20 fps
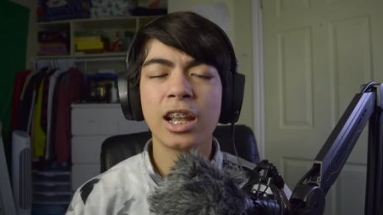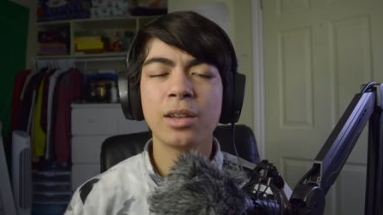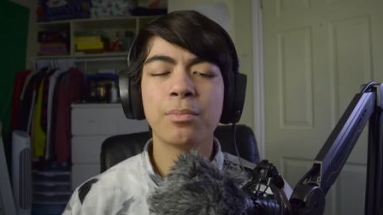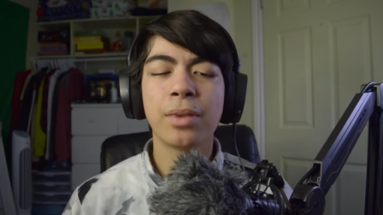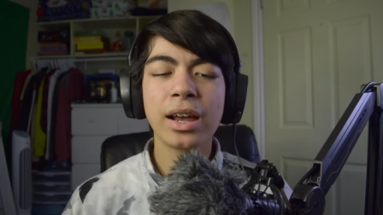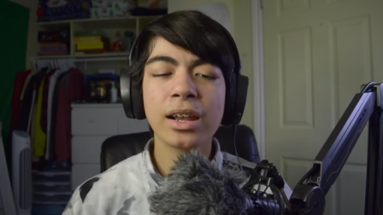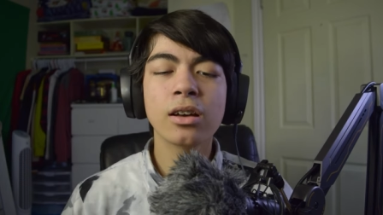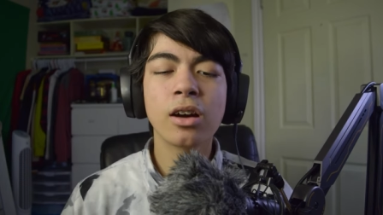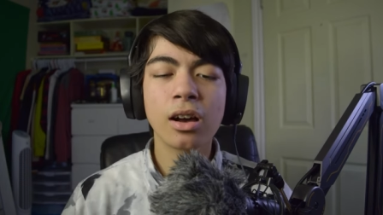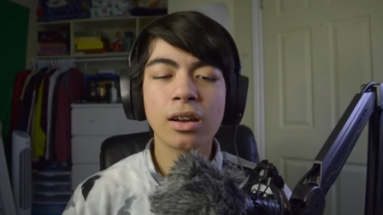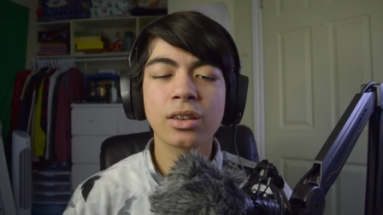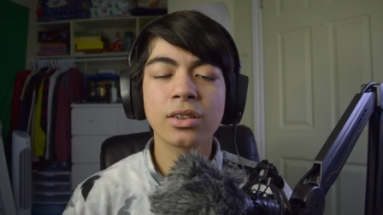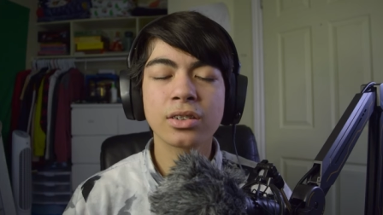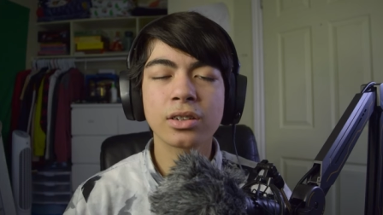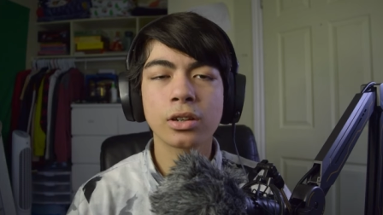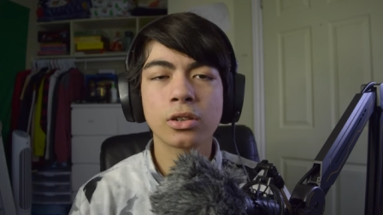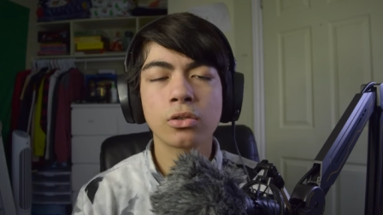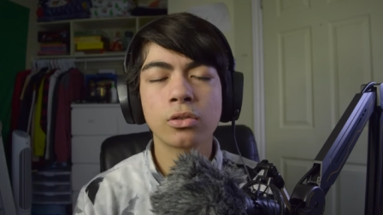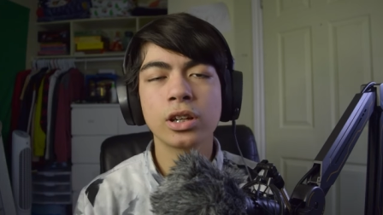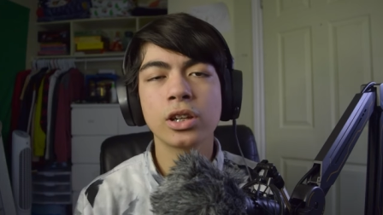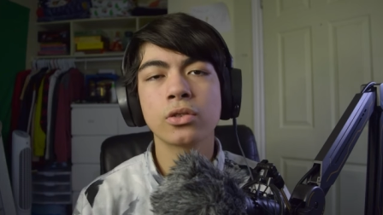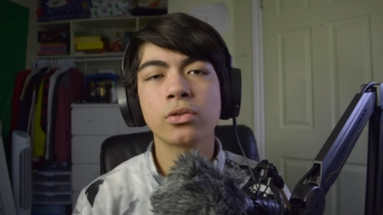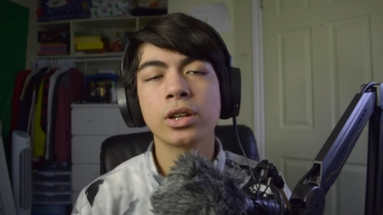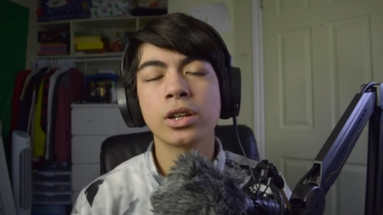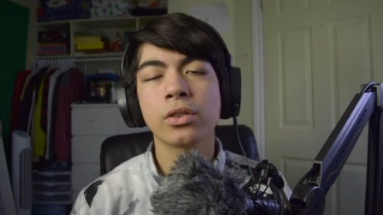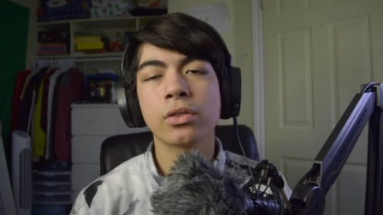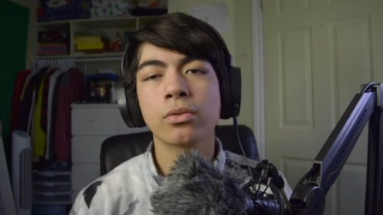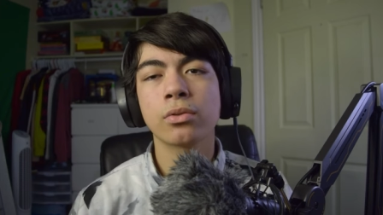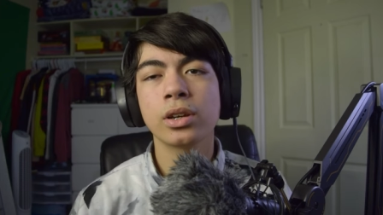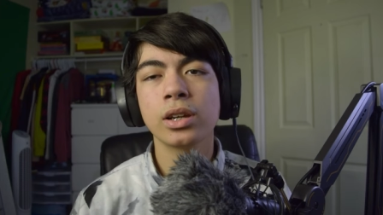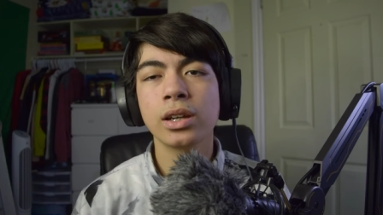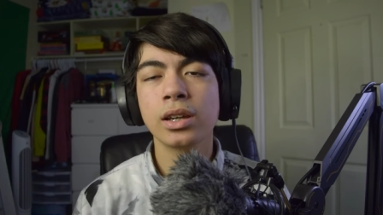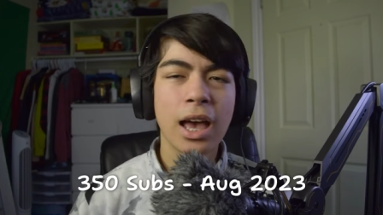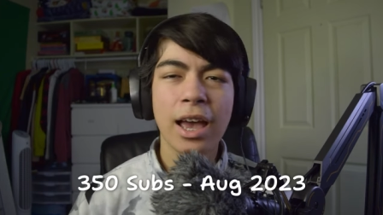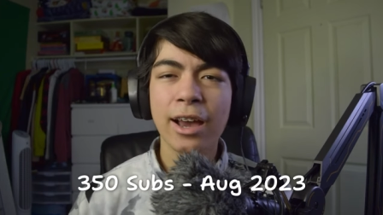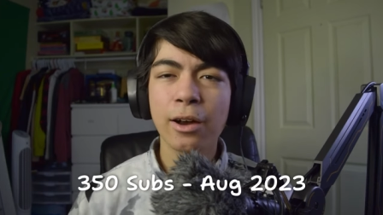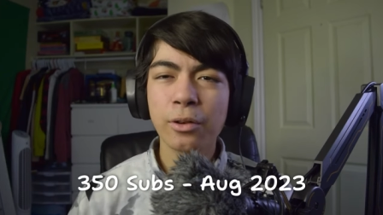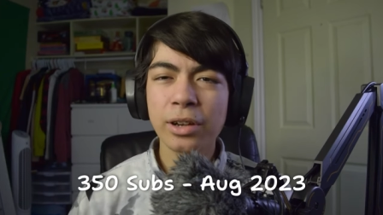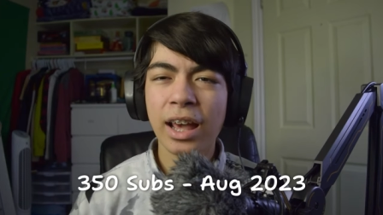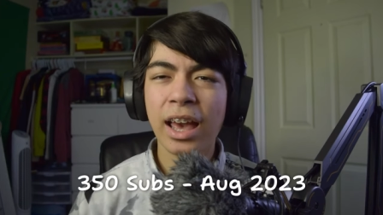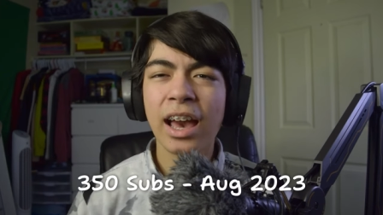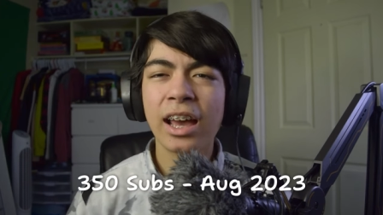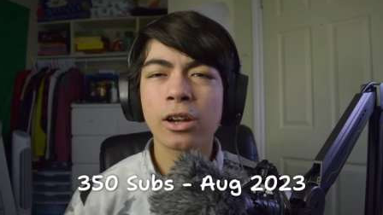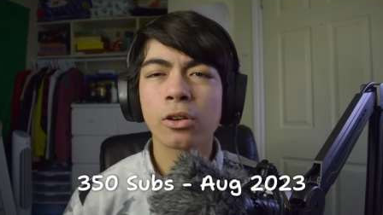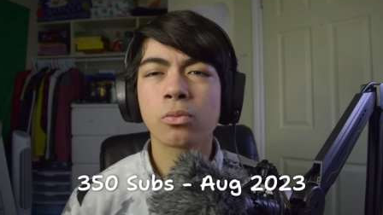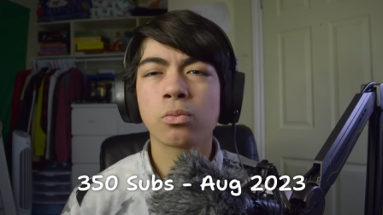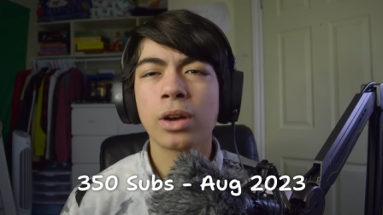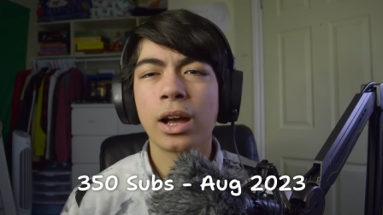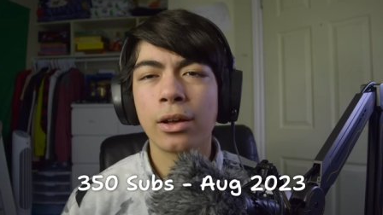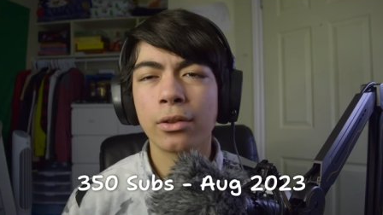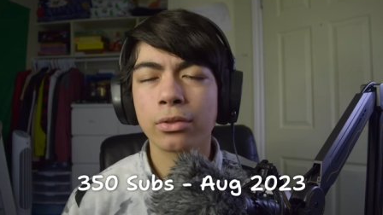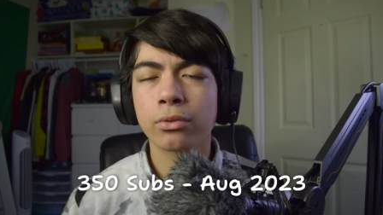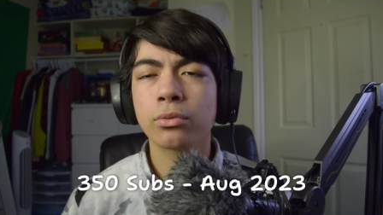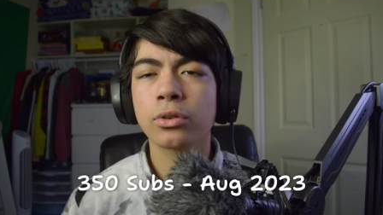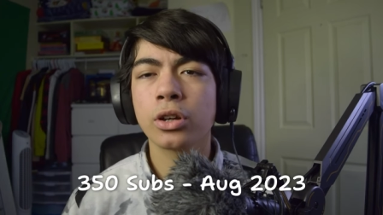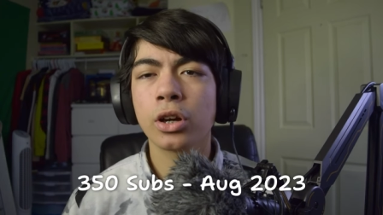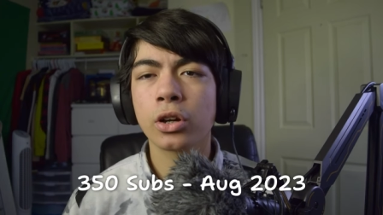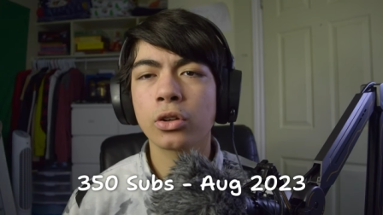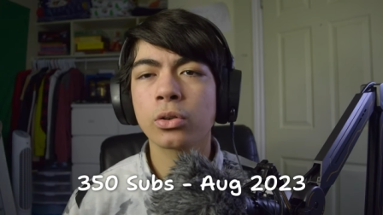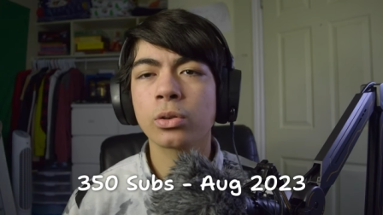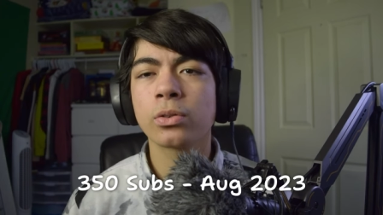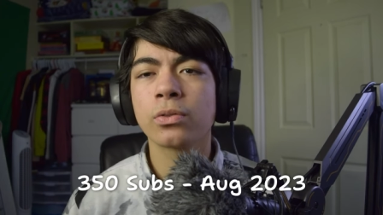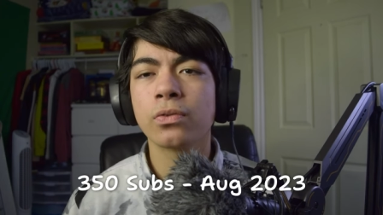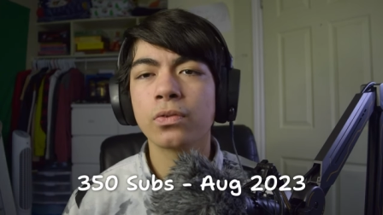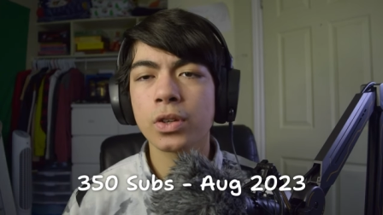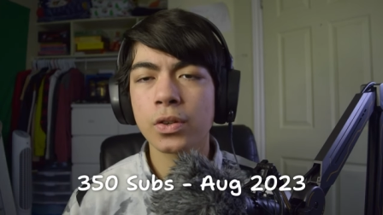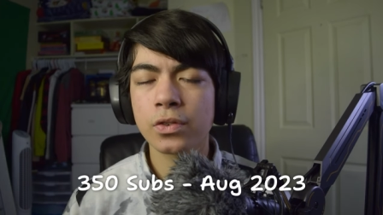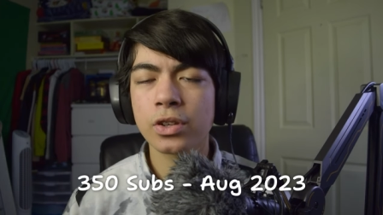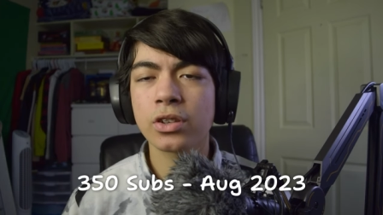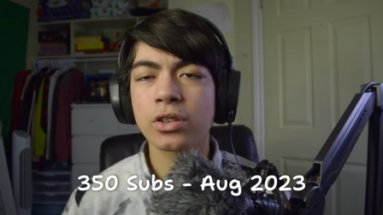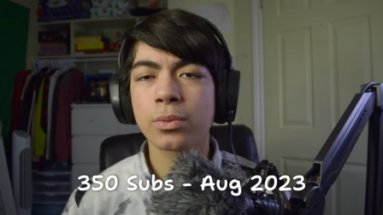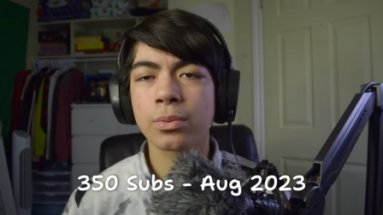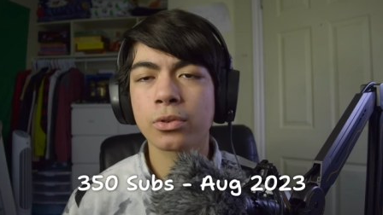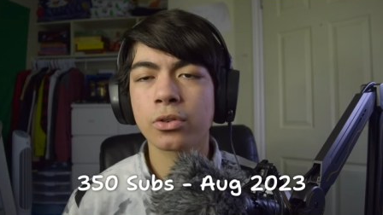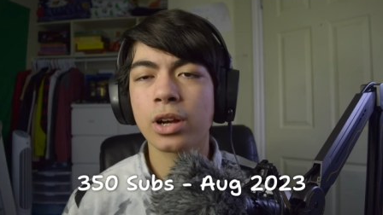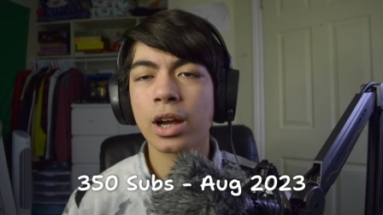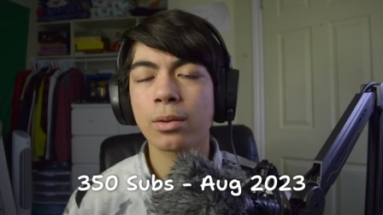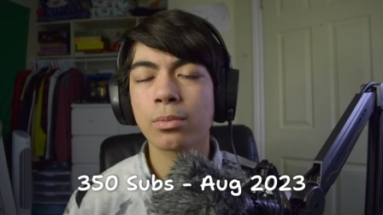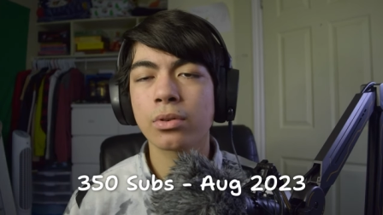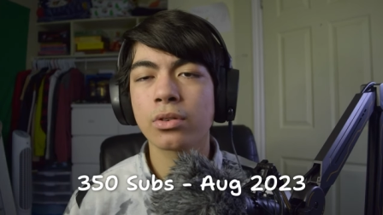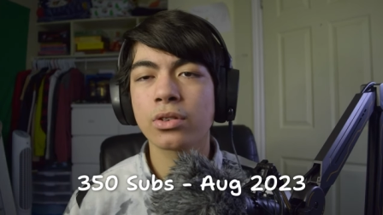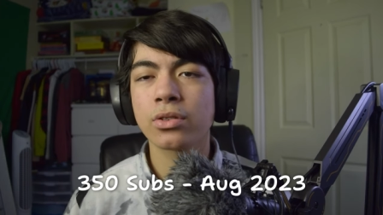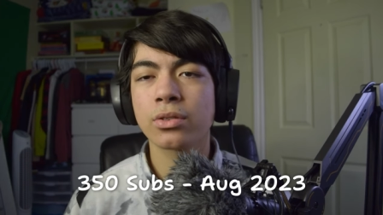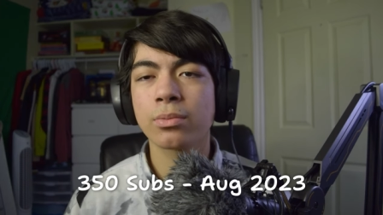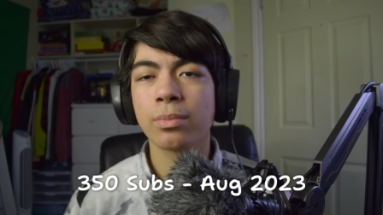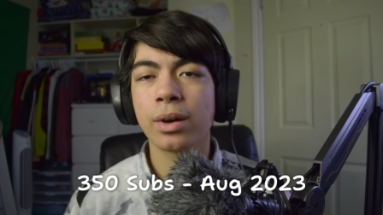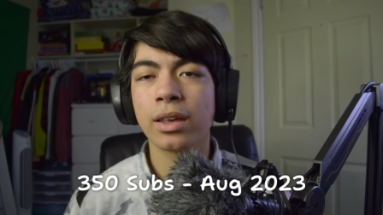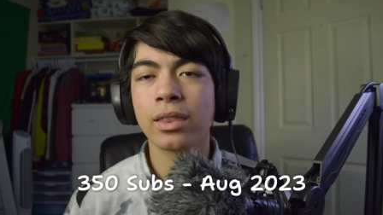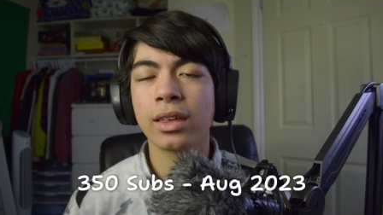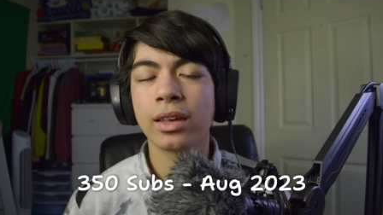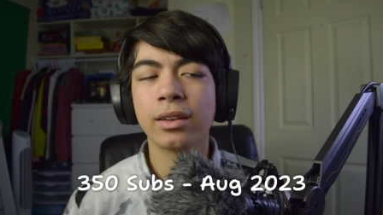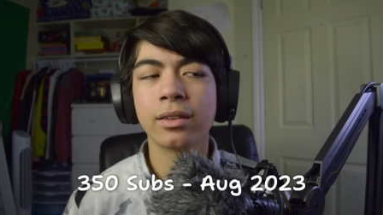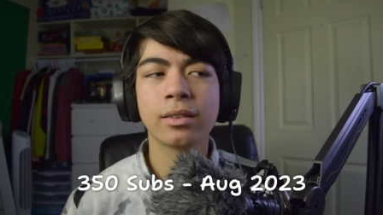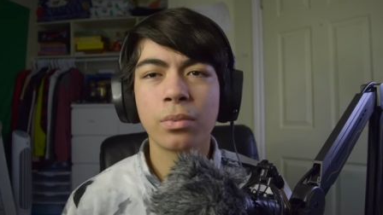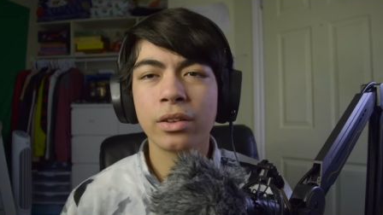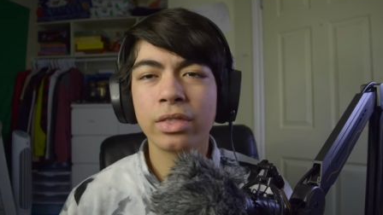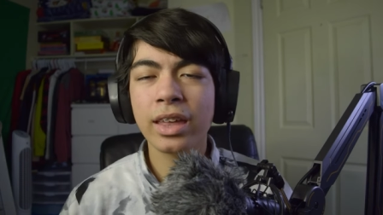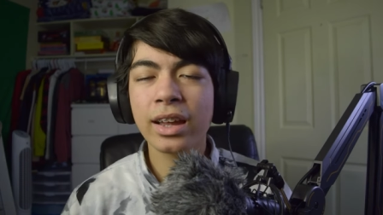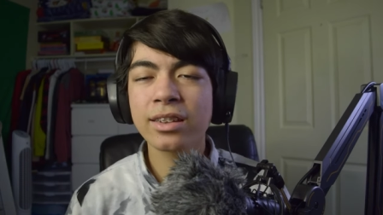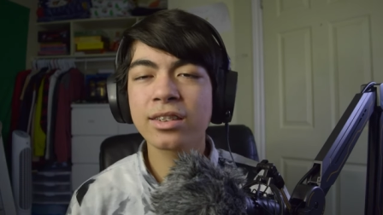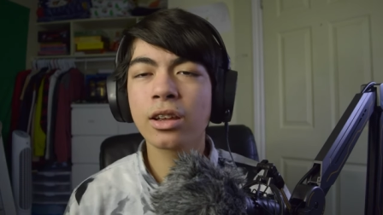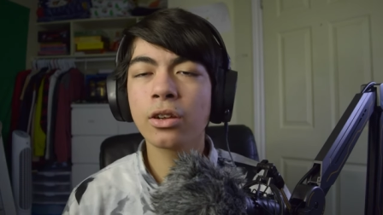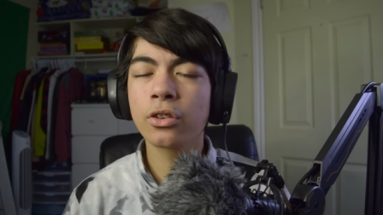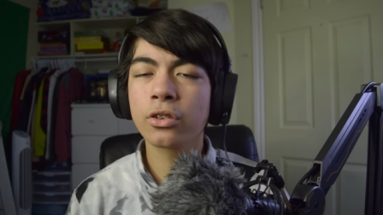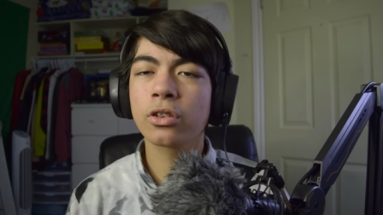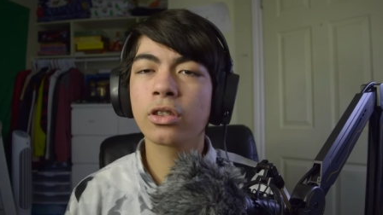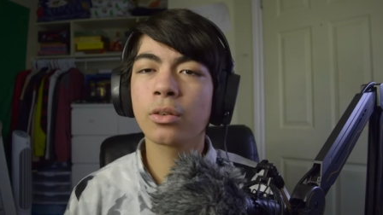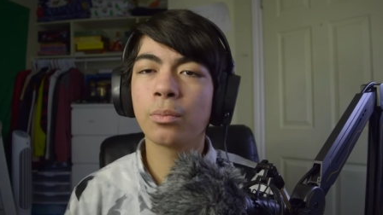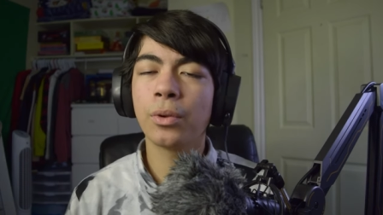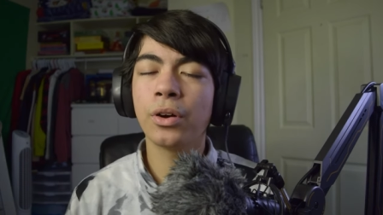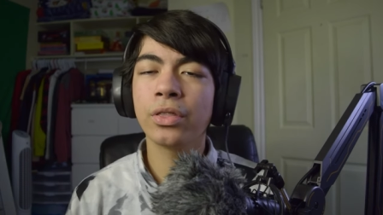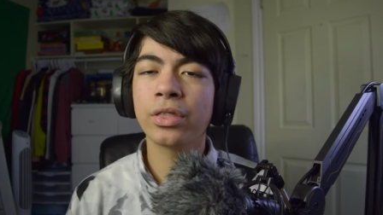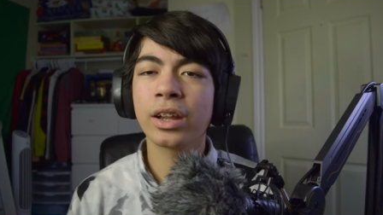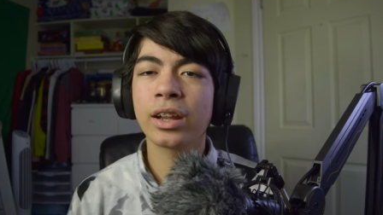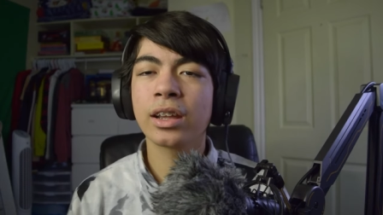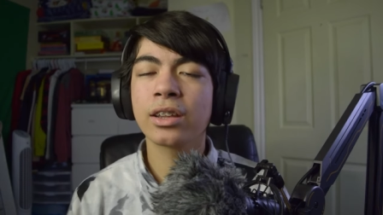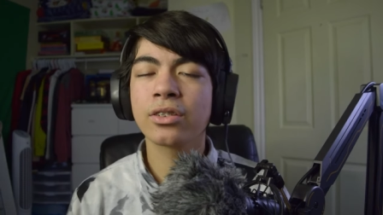And by August of 2023, I would have had around 350 subscribers by then. But that's also the month that I